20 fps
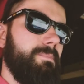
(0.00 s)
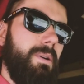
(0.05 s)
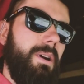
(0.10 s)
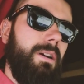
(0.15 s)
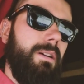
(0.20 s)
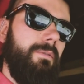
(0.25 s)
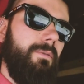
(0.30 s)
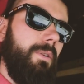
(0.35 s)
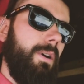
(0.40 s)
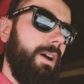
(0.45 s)

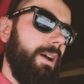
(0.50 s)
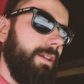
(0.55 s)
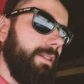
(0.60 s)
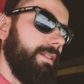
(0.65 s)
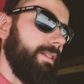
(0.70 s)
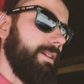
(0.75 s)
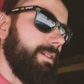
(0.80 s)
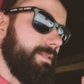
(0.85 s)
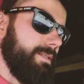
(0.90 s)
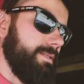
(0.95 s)
part of why
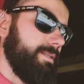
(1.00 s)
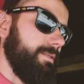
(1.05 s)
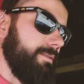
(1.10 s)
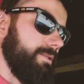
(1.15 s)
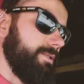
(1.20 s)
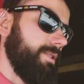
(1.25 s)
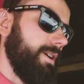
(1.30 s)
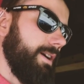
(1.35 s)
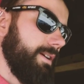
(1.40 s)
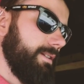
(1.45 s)
these are so
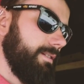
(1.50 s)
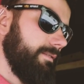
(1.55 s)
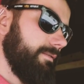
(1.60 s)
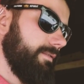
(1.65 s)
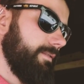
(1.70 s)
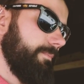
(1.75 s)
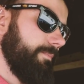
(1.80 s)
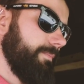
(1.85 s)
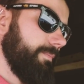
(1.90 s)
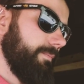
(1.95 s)
attractive.
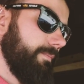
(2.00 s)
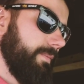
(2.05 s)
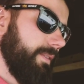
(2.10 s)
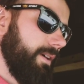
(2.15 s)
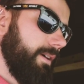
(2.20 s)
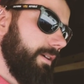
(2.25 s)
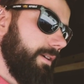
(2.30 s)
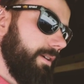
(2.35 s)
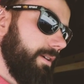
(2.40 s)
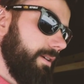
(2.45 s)

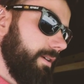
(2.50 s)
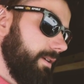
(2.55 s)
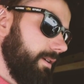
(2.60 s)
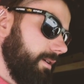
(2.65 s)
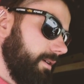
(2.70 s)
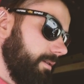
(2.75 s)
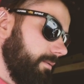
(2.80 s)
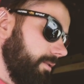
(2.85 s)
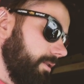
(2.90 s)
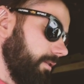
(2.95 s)

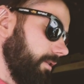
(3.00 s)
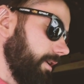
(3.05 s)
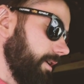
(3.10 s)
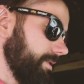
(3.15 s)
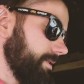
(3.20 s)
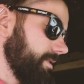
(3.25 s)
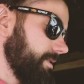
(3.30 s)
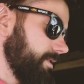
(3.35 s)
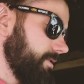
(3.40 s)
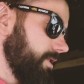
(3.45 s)
You know what
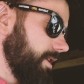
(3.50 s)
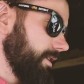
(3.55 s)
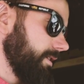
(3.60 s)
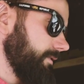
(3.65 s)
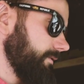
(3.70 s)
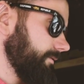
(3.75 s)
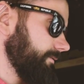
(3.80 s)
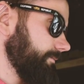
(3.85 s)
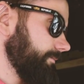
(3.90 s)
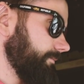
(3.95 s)
else is
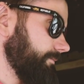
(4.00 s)
attractive?